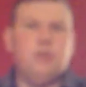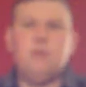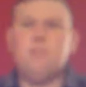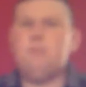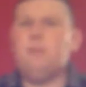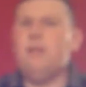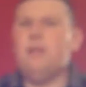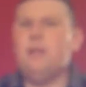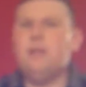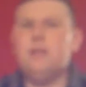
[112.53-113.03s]

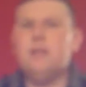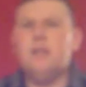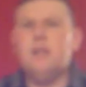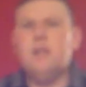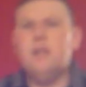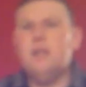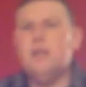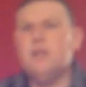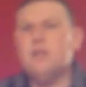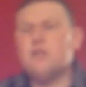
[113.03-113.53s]

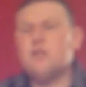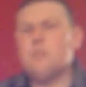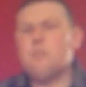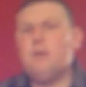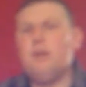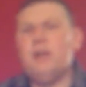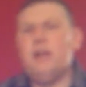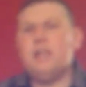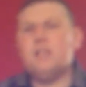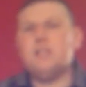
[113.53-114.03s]

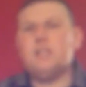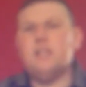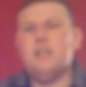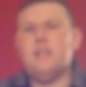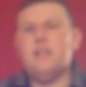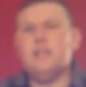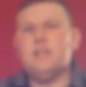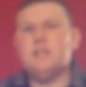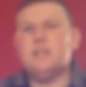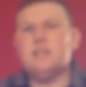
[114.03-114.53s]
Triple H
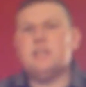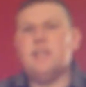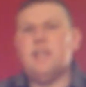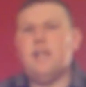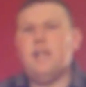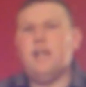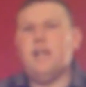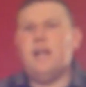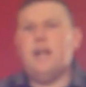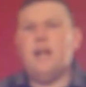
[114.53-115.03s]
and
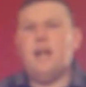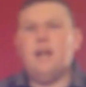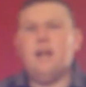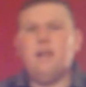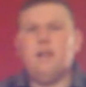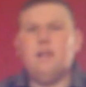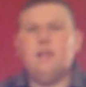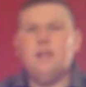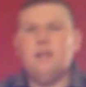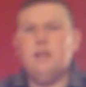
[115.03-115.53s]
Sting
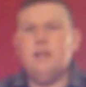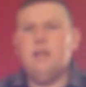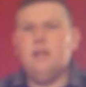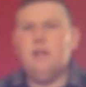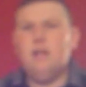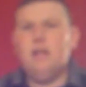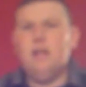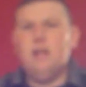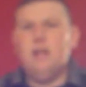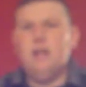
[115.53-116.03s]
at
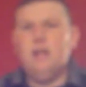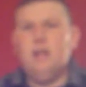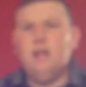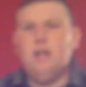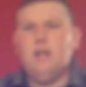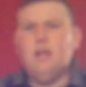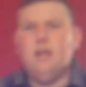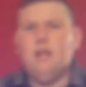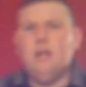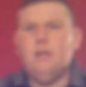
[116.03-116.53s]

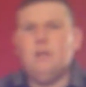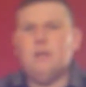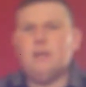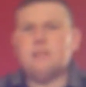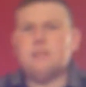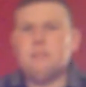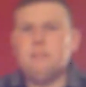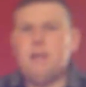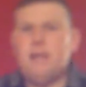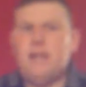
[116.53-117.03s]

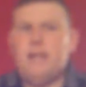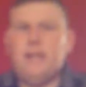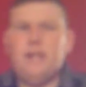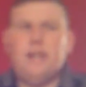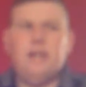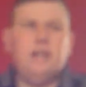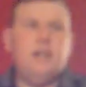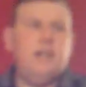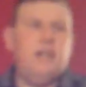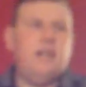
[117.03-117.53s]

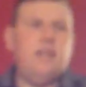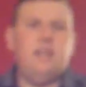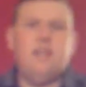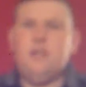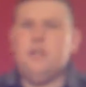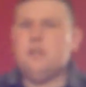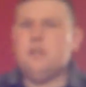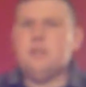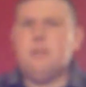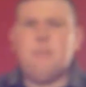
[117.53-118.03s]
WrestleMania, and
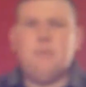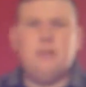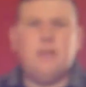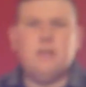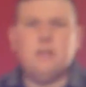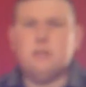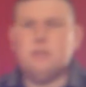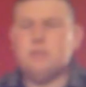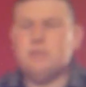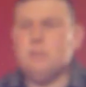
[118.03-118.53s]
then do something
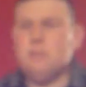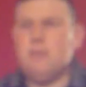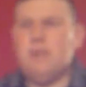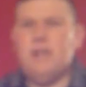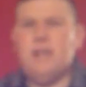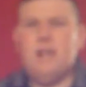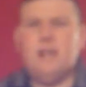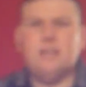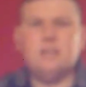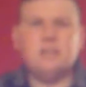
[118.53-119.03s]
else with
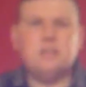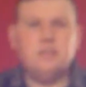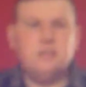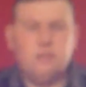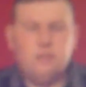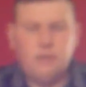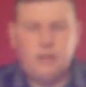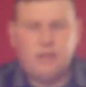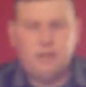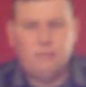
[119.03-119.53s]
somebody else
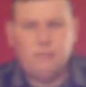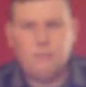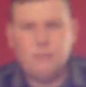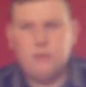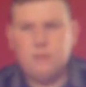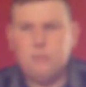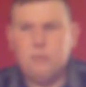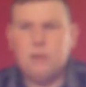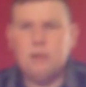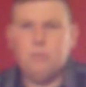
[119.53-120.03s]
or whatever.
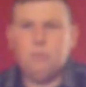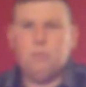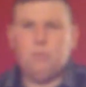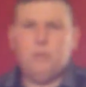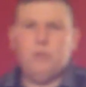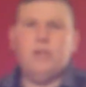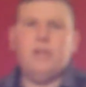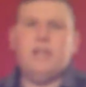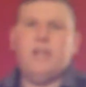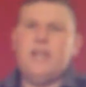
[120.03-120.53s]
What I
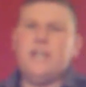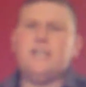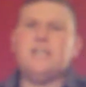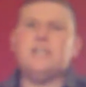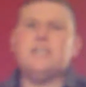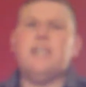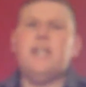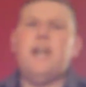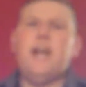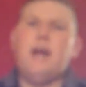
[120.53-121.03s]
would really like
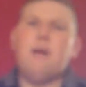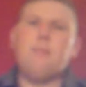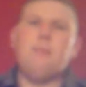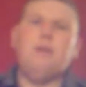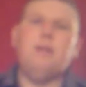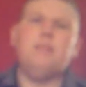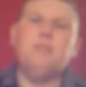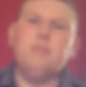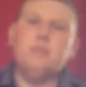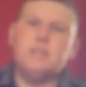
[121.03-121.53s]
to see
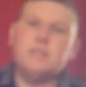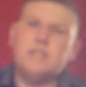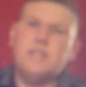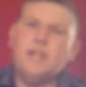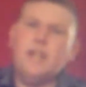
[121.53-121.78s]
happen with